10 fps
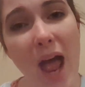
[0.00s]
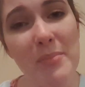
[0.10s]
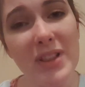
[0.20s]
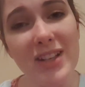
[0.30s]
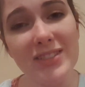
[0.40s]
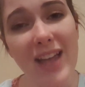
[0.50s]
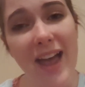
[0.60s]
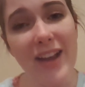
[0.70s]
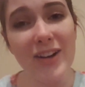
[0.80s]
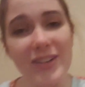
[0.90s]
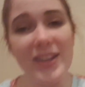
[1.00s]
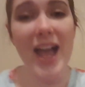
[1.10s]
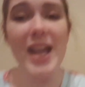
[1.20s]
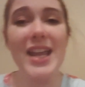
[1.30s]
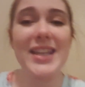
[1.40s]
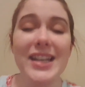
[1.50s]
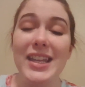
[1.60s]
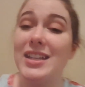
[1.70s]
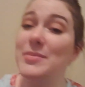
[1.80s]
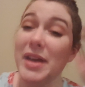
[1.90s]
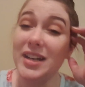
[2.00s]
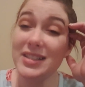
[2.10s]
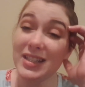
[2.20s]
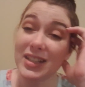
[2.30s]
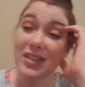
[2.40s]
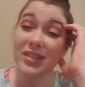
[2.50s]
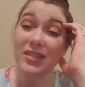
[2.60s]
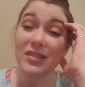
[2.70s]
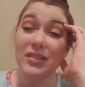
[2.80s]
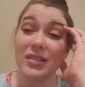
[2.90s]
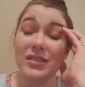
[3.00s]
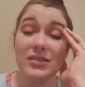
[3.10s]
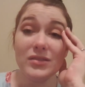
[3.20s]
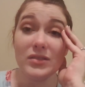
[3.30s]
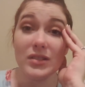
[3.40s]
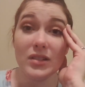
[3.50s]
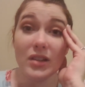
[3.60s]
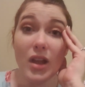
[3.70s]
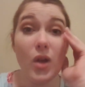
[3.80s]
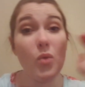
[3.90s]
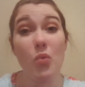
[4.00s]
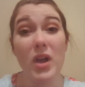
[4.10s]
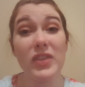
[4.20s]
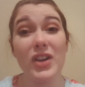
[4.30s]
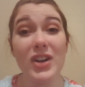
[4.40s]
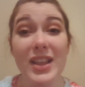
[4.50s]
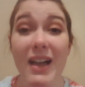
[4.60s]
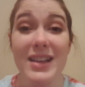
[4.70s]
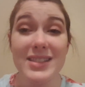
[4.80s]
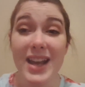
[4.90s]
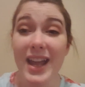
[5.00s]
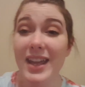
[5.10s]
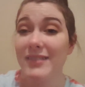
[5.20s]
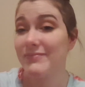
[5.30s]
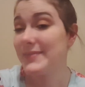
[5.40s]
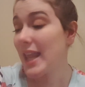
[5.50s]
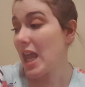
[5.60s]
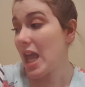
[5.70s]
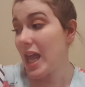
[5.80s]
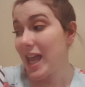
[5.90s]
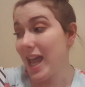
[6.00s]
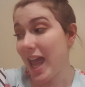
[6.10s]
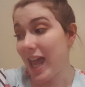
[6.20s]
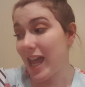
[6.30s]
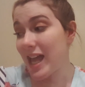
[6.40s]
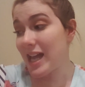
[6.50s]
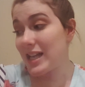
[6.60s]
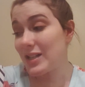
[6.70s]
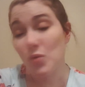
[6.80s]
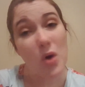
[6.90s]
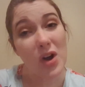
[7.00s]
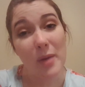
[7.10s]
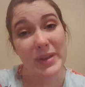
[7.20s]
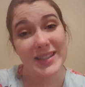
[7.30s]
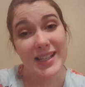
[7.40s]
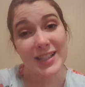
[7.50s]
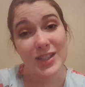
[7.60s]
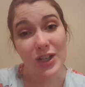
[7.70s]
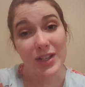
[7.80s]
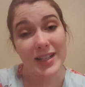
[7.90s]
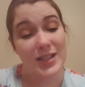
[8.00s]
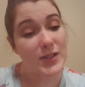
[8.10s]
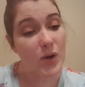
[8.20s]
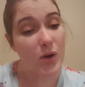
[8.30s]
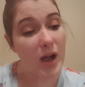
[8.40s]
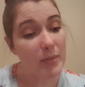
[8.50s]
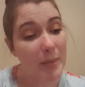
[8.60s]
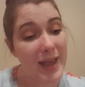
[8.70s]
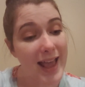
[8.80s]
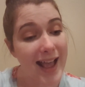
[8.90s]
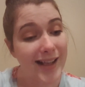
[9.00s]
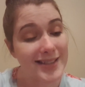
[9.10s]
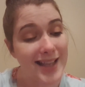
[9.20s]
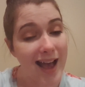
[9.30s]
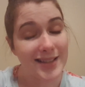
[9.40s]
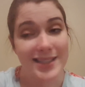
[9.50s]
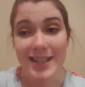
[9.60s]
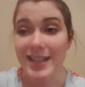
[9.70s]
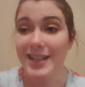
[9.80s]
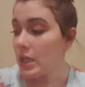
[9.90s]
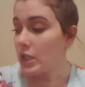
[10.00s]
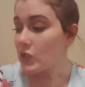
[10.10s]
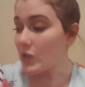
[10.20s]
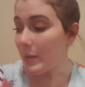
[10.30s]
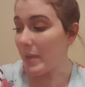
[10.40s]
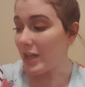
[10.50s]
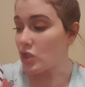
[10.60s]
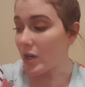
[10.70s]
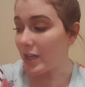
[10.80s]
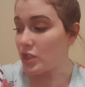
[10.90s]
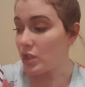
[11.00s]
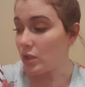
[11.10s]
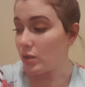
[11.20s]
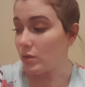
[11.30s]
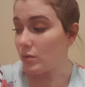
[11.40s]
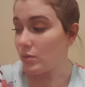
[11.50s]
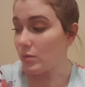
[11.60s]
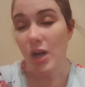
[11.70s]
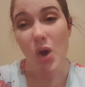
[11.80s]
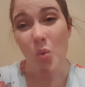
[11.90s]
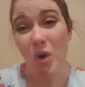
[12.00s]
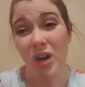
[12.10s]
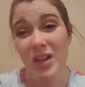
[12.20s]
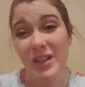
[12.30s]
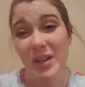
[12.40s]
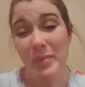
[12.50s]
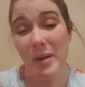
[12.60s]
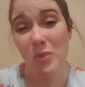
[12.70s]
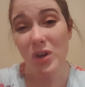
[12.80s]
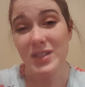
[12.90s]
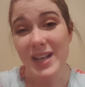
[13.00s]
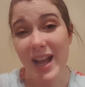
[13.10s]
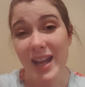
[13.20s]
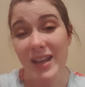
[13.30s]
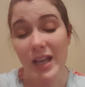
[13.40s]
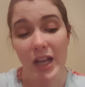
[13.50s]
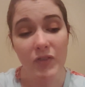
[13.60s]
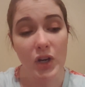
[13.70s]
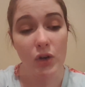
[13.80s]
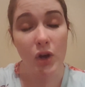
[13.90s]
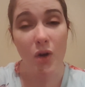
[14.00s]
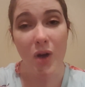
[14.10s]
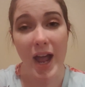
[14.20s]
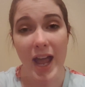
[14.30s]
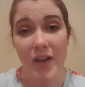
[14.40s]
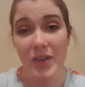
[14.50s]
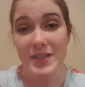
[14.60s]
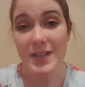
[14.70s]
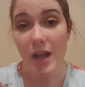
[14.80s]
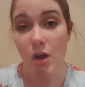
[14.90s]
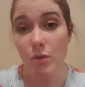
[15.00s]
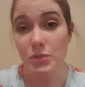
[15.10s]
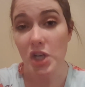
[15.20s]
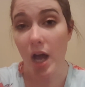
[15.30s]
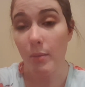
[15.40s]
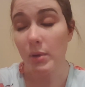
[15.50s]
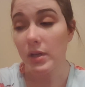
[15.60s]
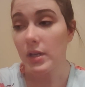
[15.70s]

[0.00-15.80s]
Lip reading: I'm a little tired. I didn't get to bed till 1:30 last night and woke up at 6:30, so I'm a bit exhausted. So I may try to work a little bit more tonight. If you don't know, I have a stay-at-home job.